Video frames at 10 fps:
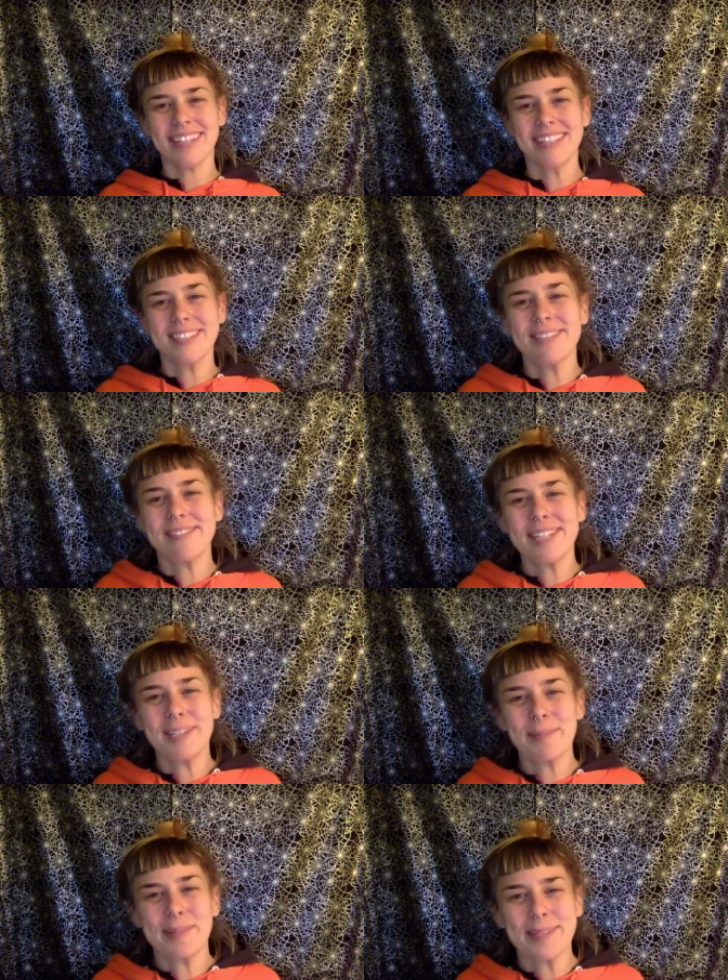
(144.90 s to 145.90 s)
Shifting
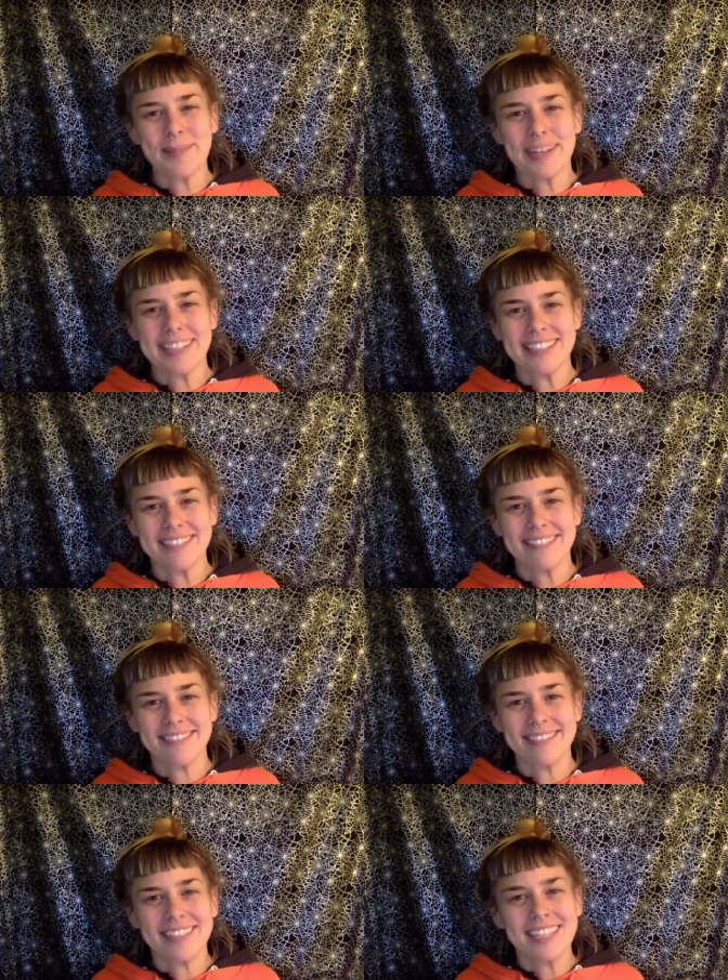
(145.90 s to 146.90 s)
your perspective
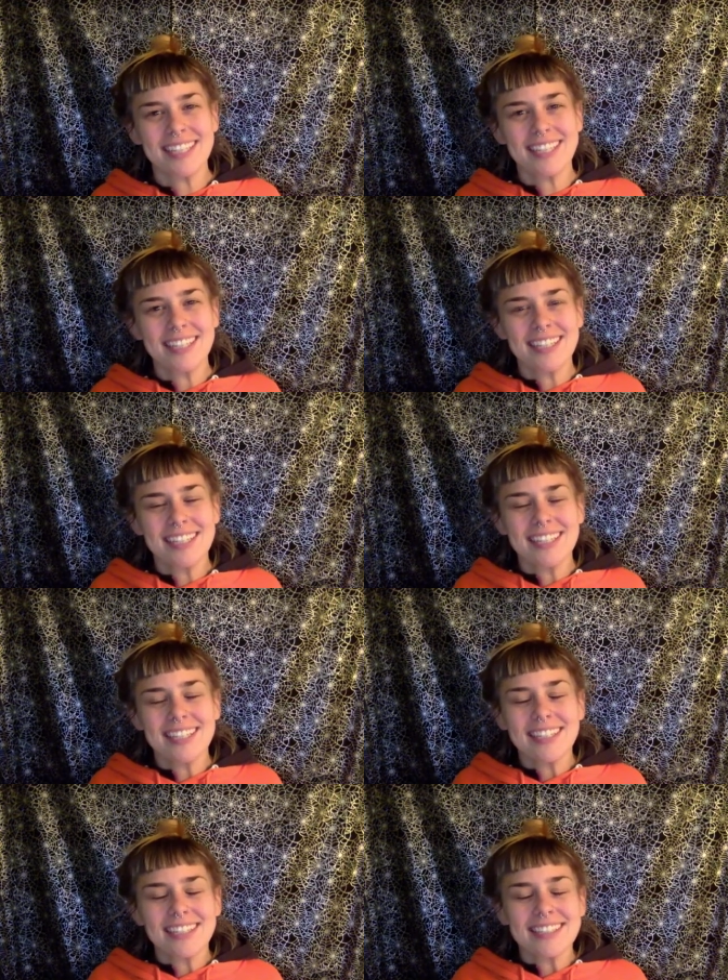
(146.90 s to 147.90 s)

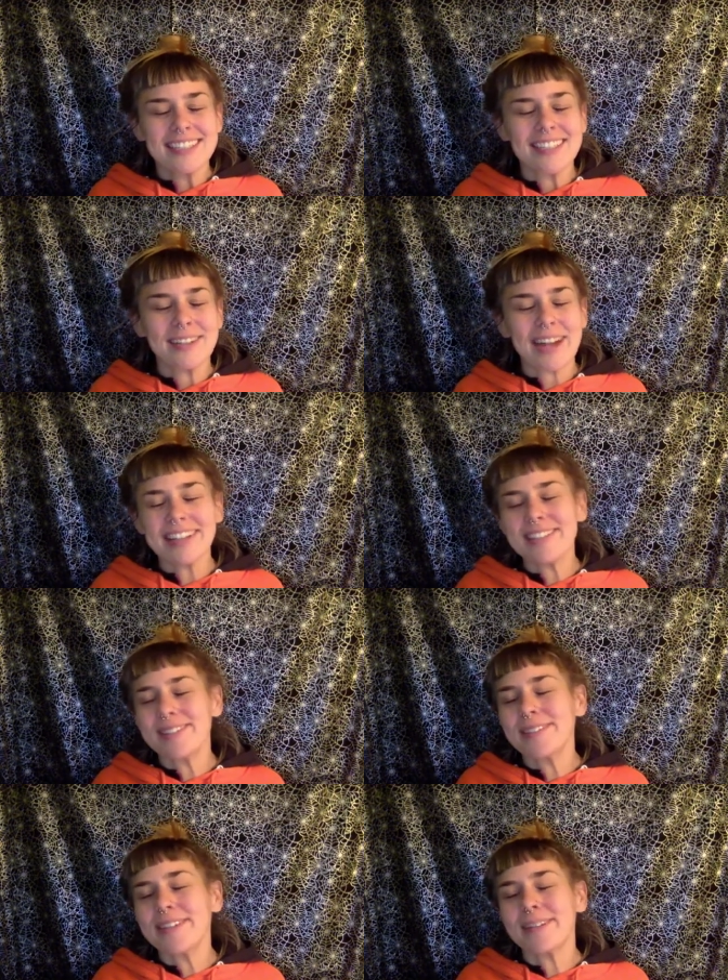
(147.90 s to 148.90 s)
to
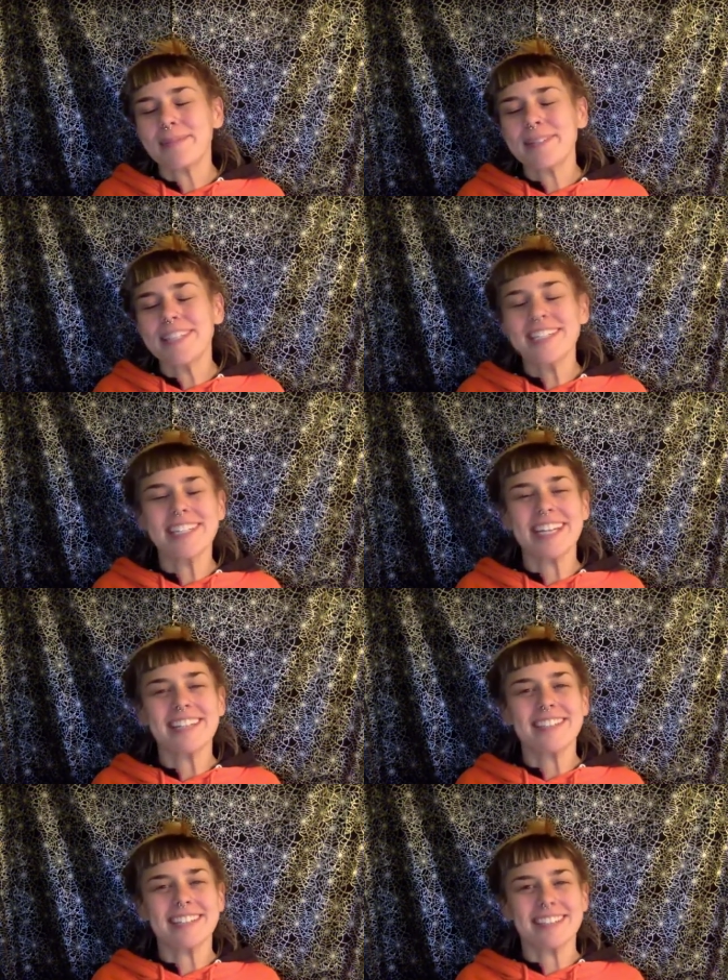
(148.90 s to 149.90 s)
gratitude and
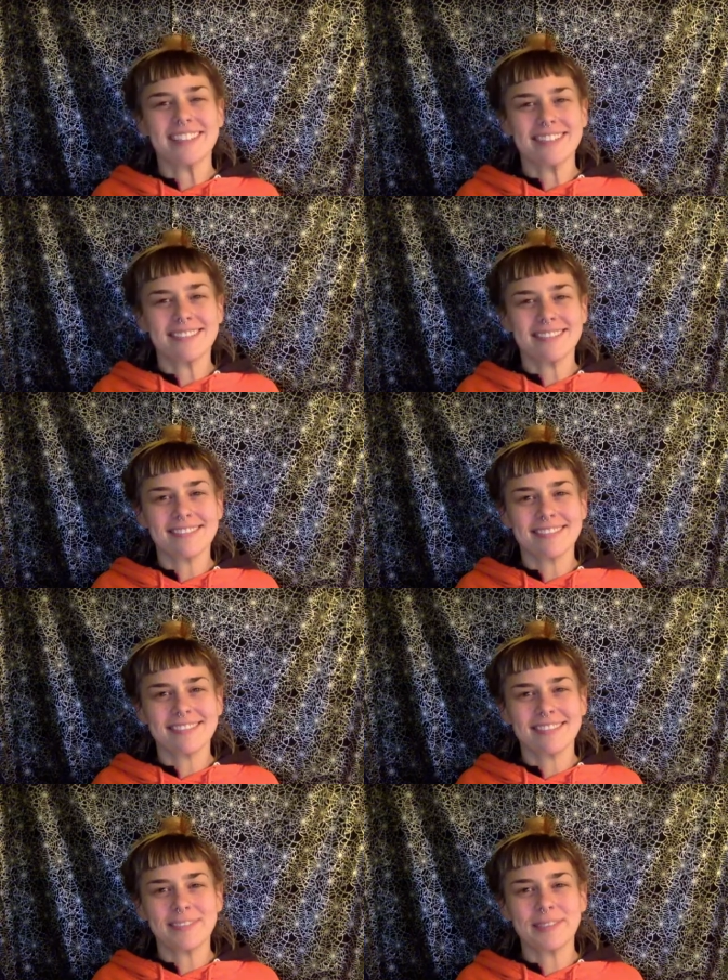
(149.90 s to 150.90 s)
appreciation
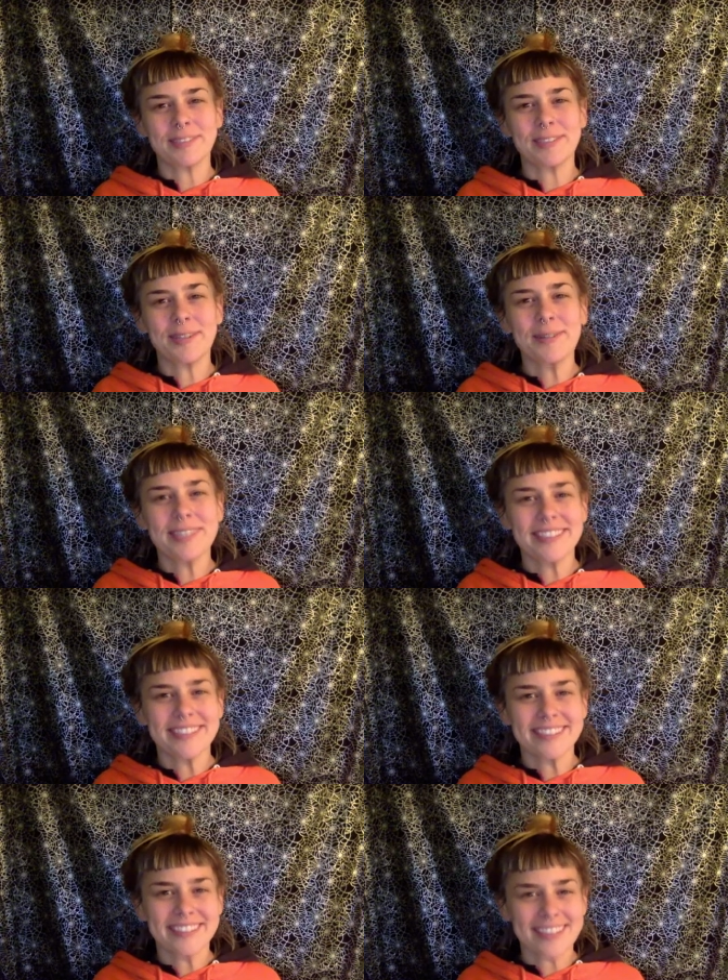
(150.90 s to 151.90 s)
will show
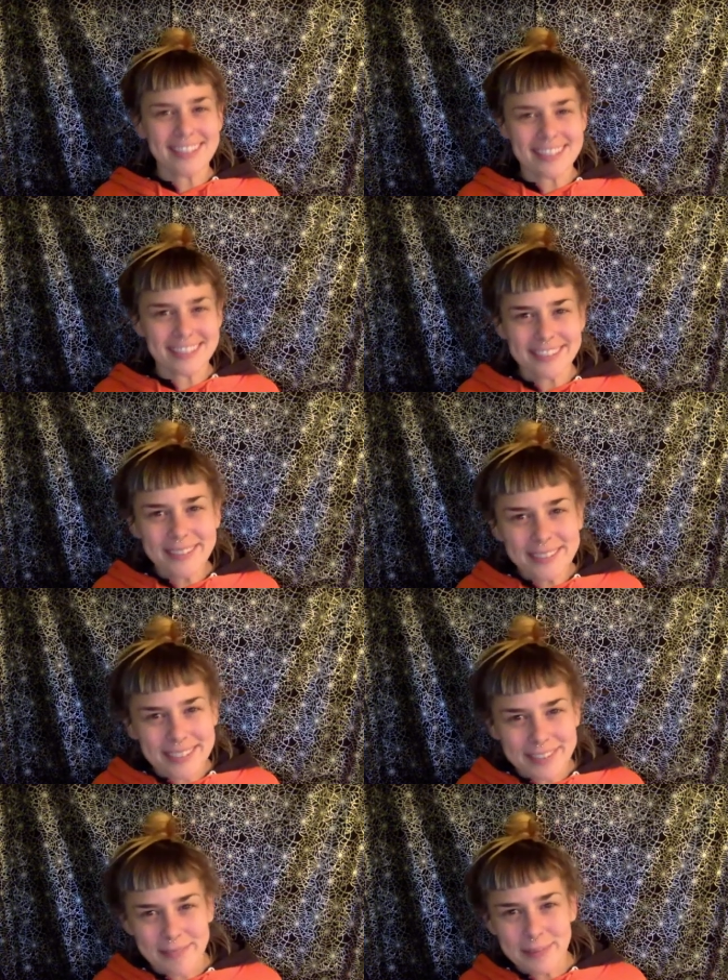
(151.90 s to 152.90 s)
you the
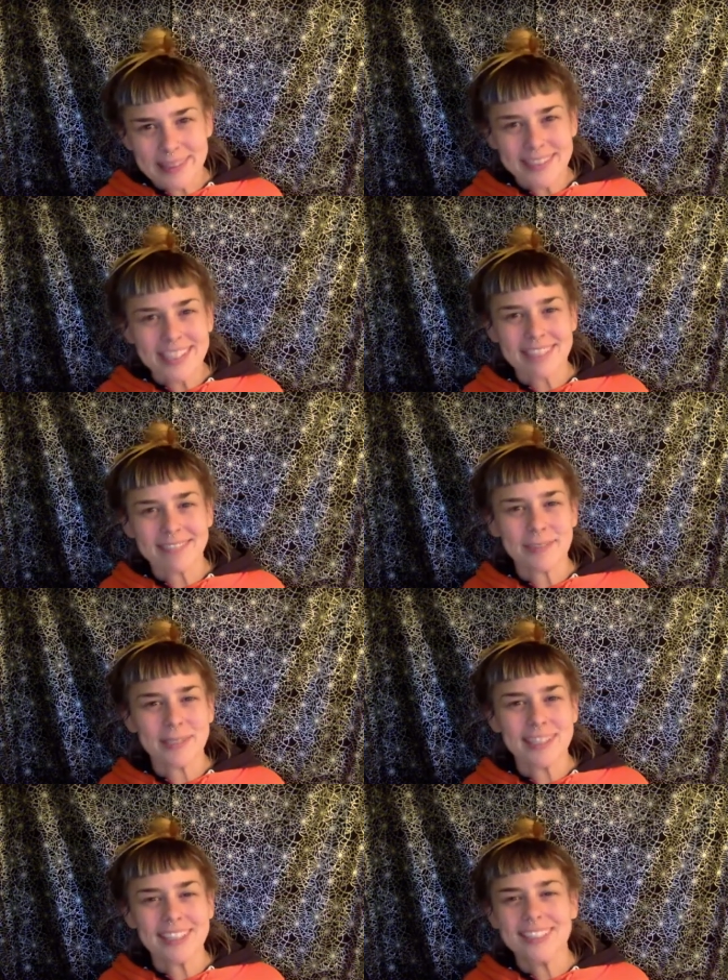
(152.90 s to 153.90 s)
solution you've been looking for.